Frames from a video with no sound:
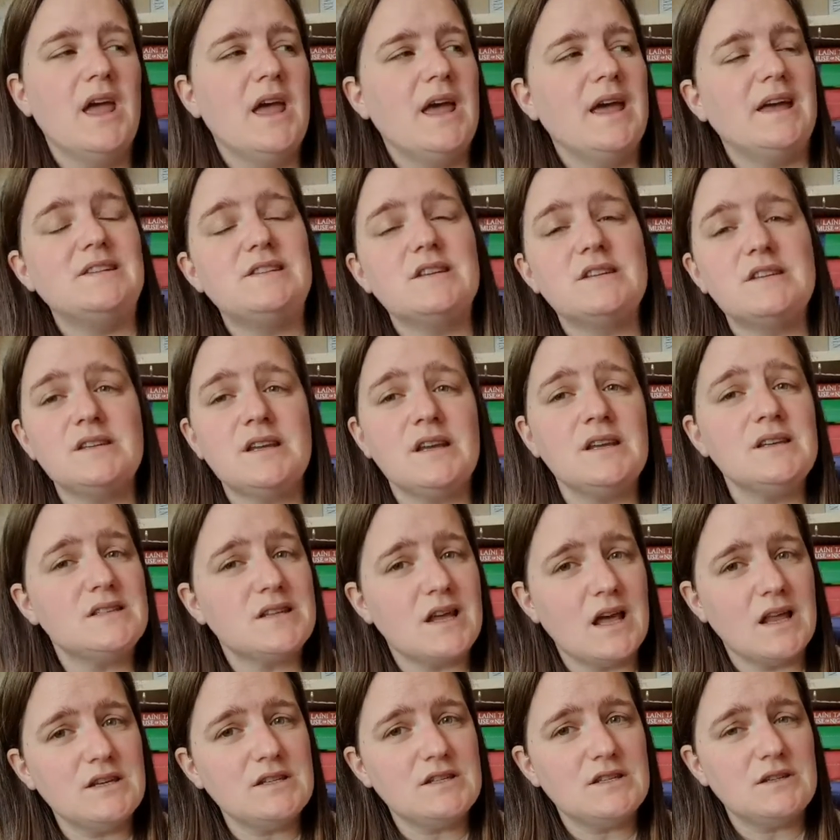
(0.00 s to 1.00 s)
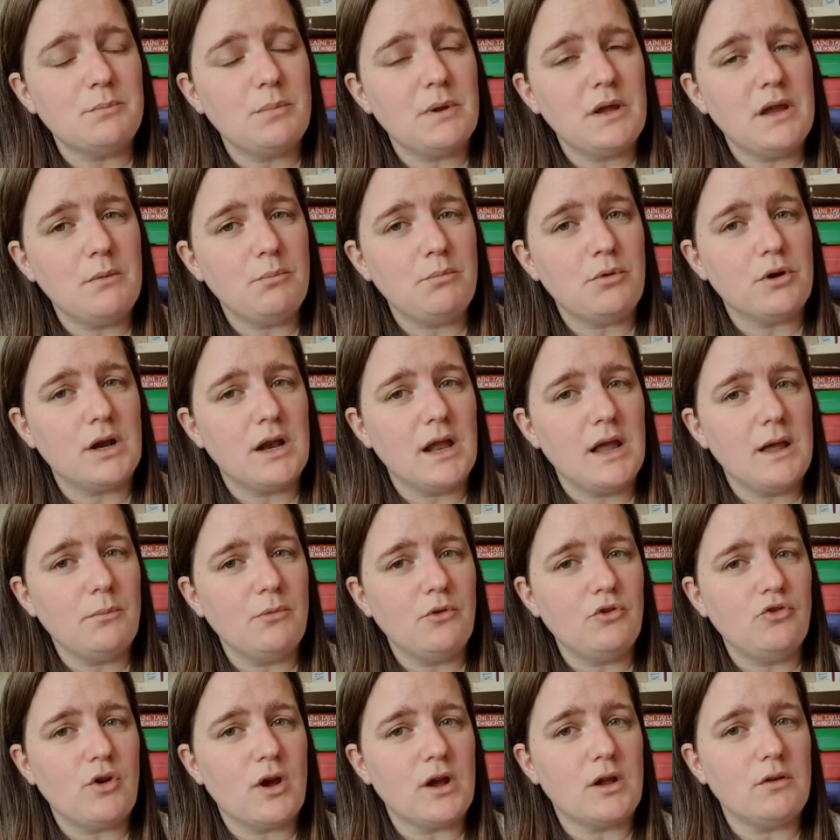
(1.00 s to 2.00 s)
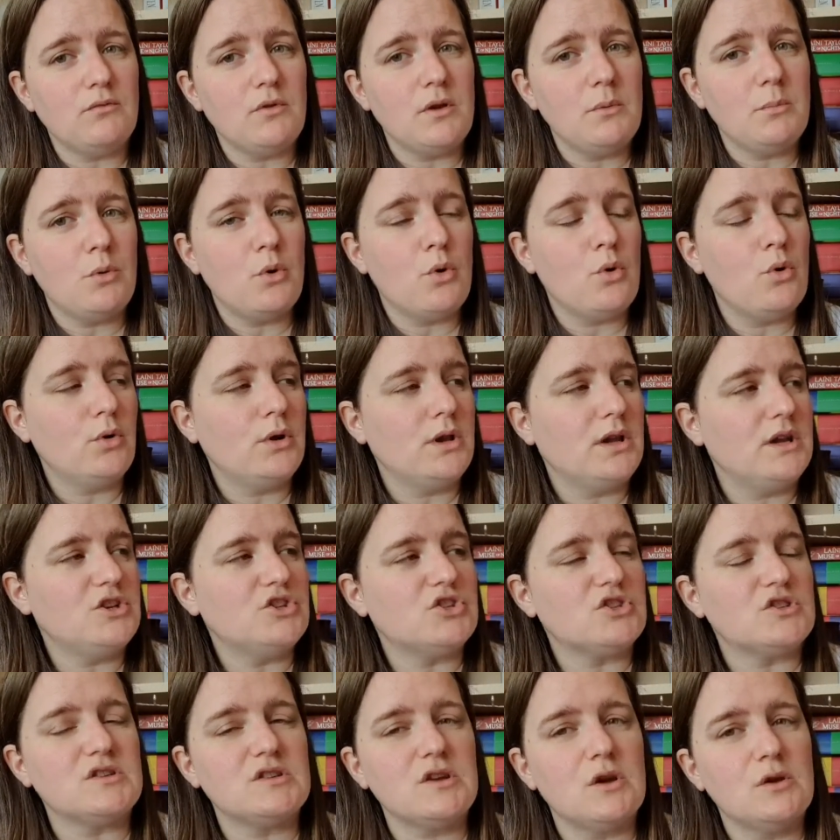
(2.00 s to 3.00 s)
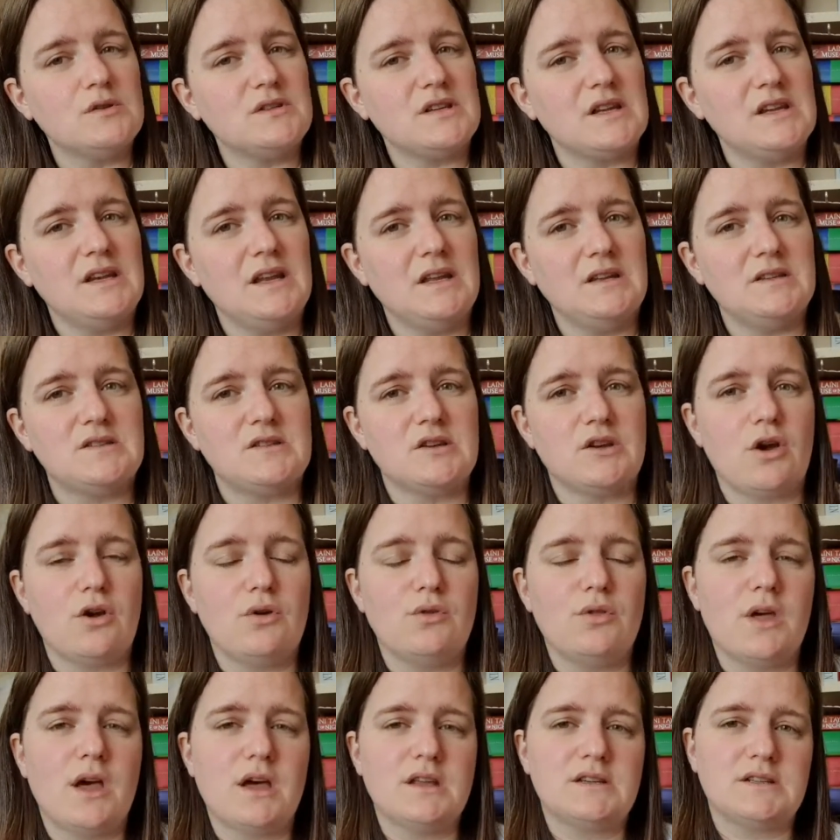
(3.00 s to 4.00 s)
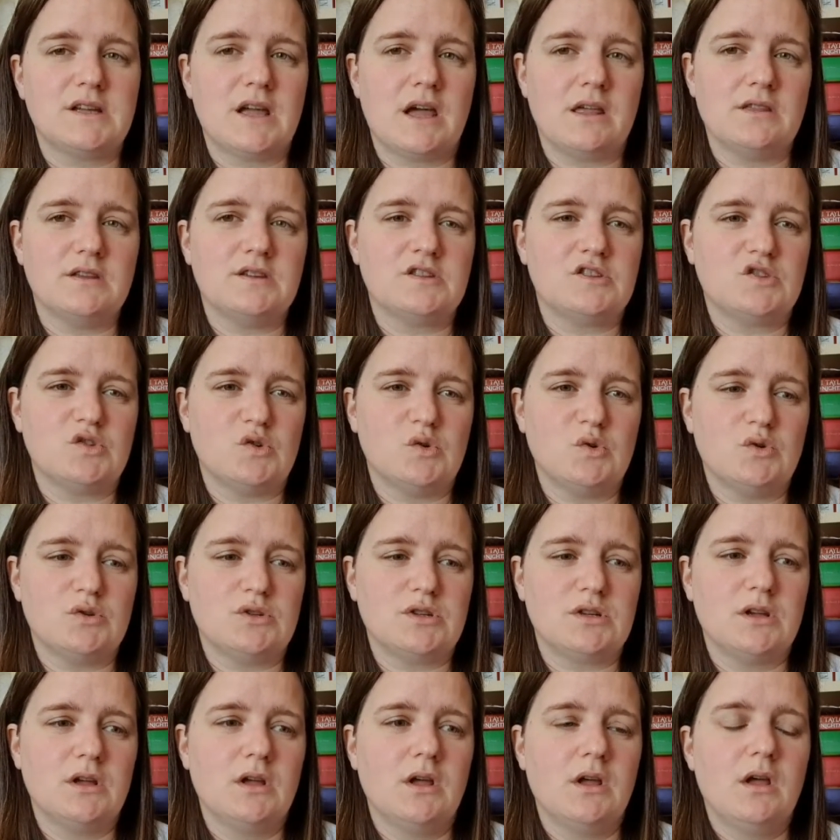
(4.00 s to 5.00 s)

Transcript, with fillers: He doesn't intend to be proclaimed the Dragon Reborn. He just knows he needs to go there to get this sword.